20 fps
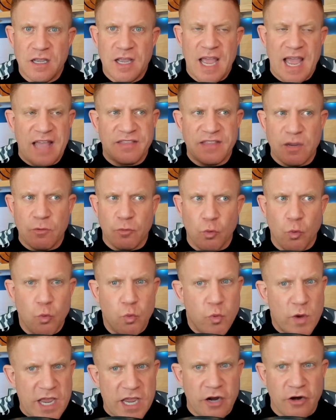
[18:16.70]
and they were
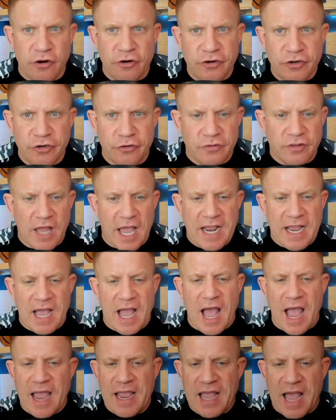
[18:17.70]
weird, dude. Like,
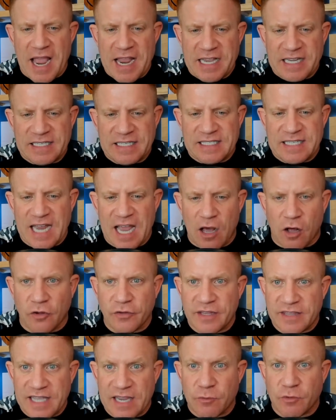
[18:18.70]
I could tell
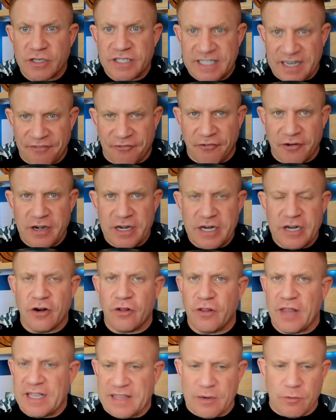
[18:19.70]
that they were different, you
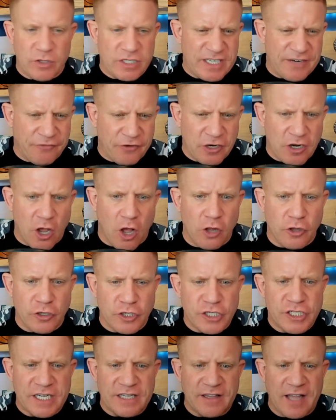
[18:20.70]
know, like they were different
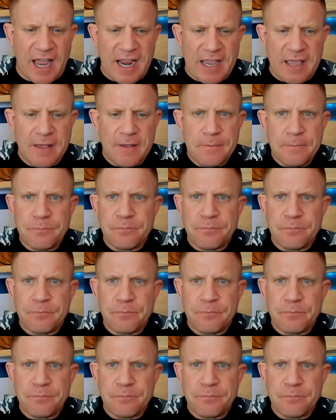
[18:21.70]
colors, and like